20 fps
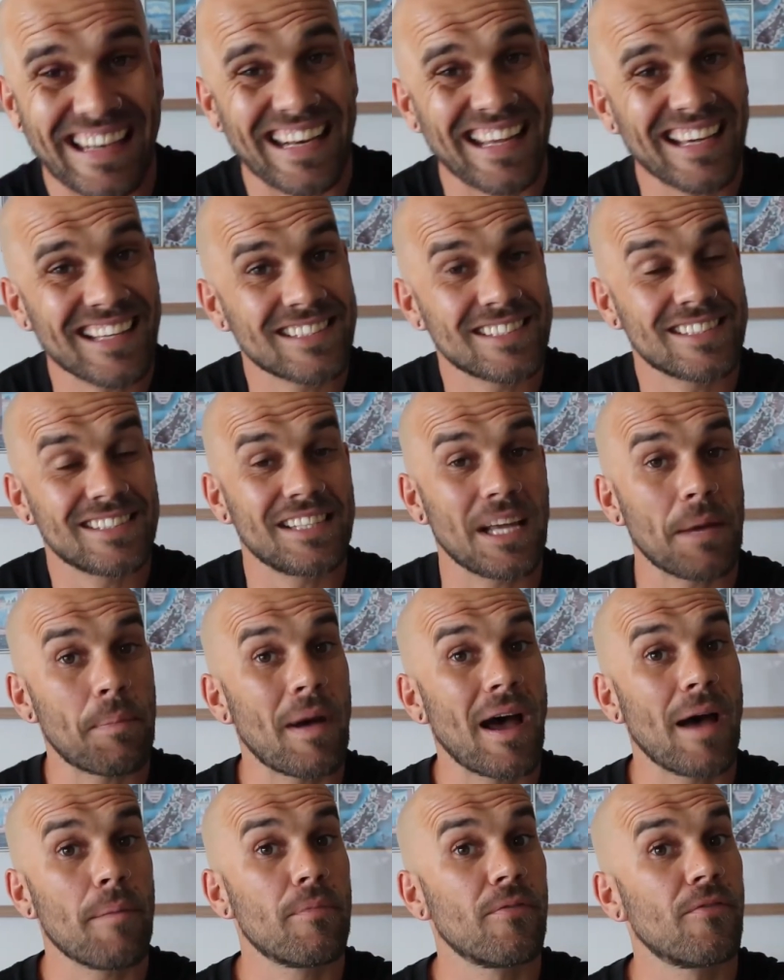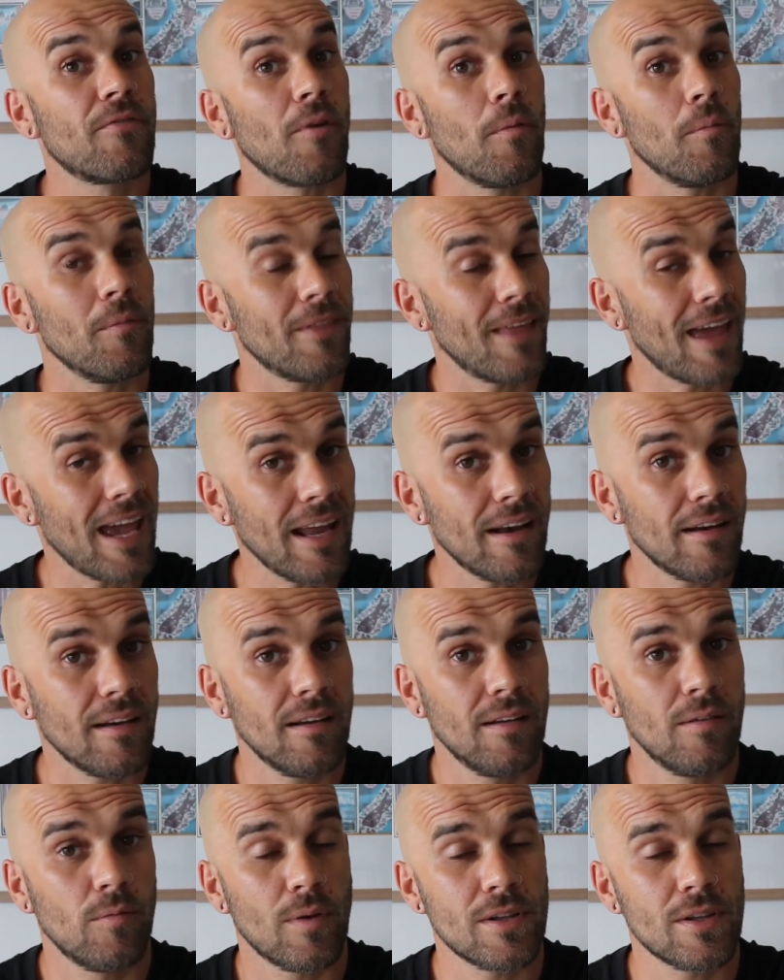next step up from that,